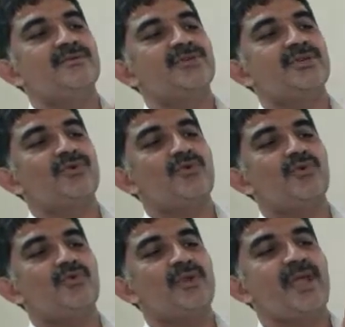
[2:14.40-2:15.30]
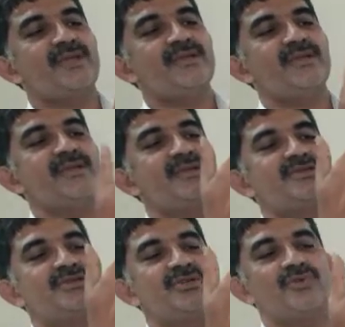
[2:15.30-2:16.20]
0 to
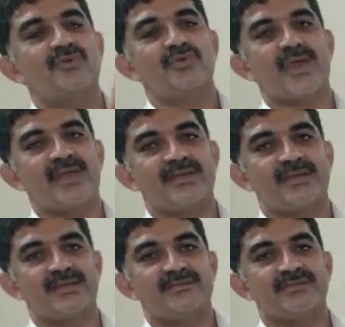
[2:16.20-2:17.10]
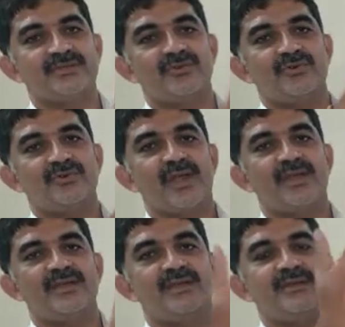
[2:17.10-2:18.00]
90, 0 to 90. 0 to
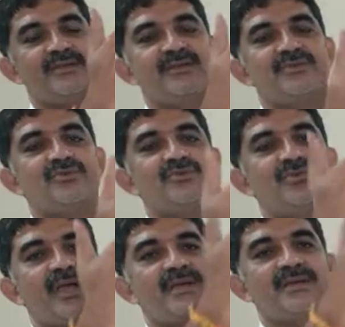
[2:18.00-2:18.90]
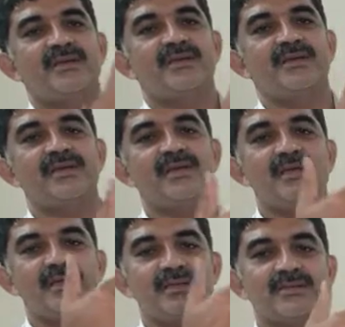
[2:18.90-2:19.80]
90 degree, 0 to 90 degree,
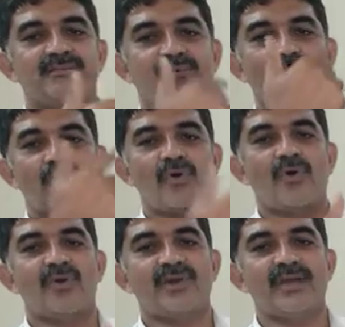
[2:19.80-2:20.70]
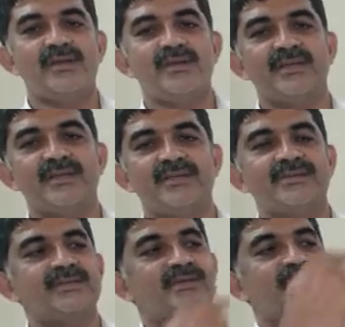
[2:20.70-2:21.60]
as a 4 quadrant it
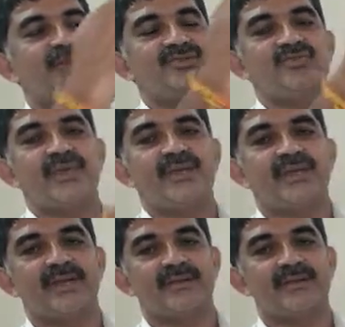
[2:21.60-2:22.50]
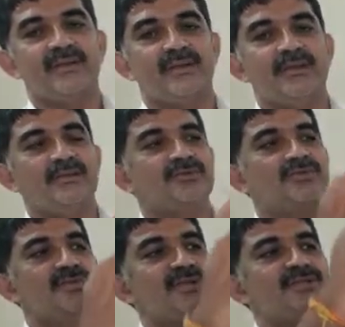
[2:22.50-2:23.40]
is graduated.
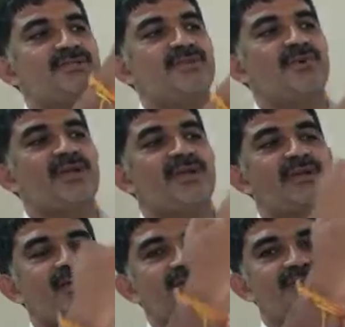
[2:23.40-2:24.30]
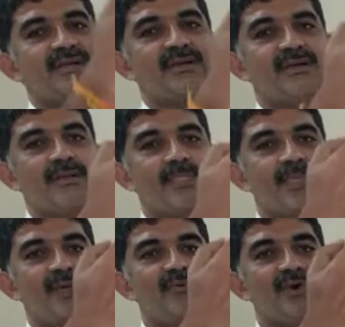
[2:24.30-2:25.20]
So that is the vertical circle.
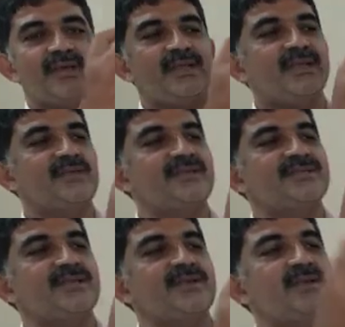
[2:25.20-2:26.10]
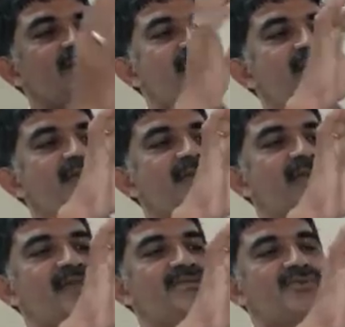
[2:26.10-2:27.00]
And vertical circle and
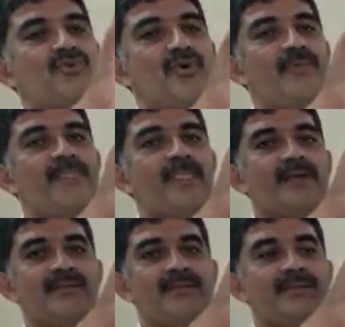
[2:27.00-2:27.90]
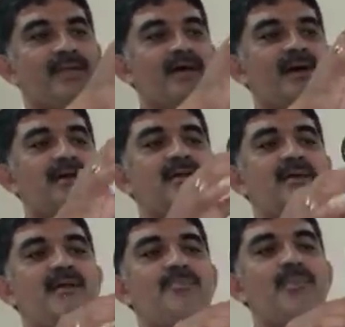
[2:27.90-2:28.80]
telescope, they
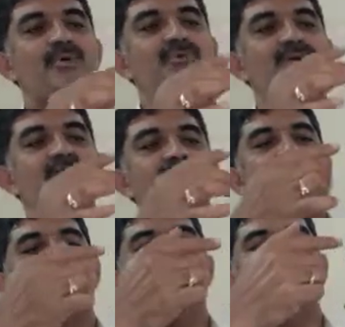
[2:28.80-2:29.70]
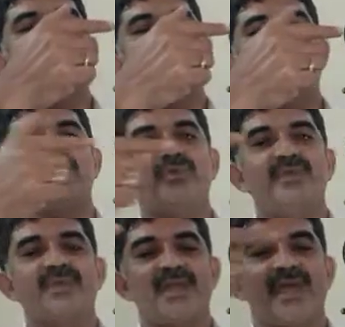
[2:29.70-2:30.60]
are mounted on the
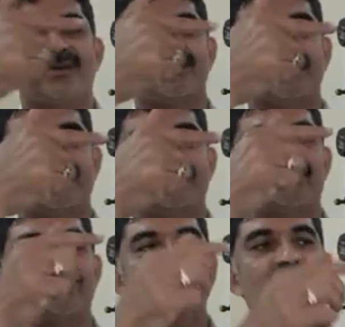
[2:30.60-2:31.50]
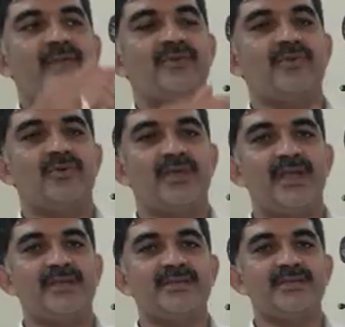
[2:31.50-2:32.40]
Tronian axis. So when you
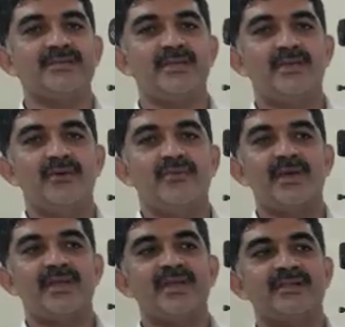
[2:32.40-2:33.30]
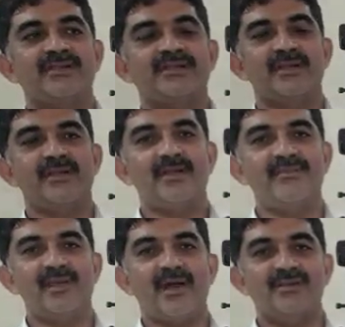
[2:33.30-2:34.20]
rotate this, vertical circle
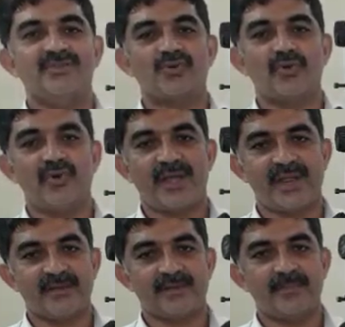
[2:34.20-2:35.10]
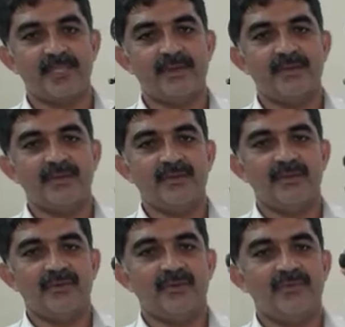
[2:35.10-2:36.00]
will also rotate.
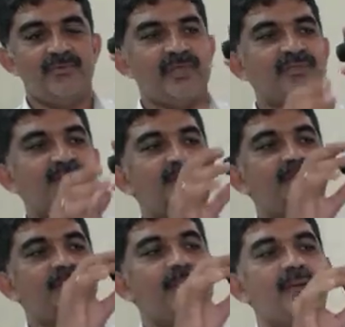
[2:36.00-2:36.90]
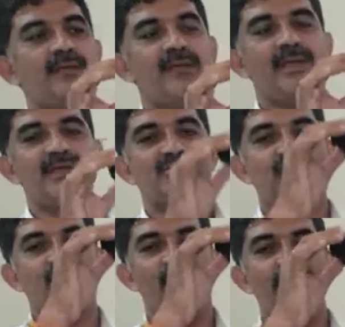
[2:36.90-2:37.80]
With
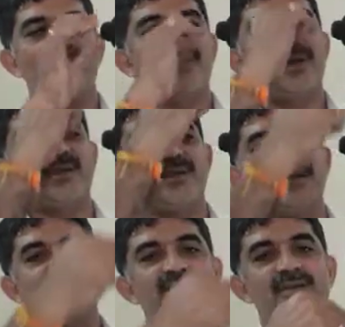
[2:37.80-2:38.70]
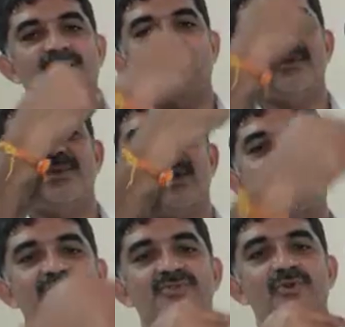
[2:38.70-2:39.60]
telescope, vertical circle will
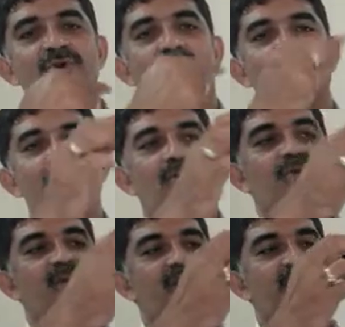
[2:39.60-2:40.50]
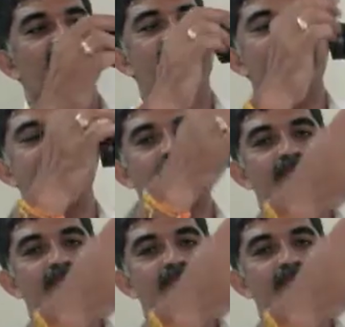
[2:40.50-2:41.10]
also rotate here.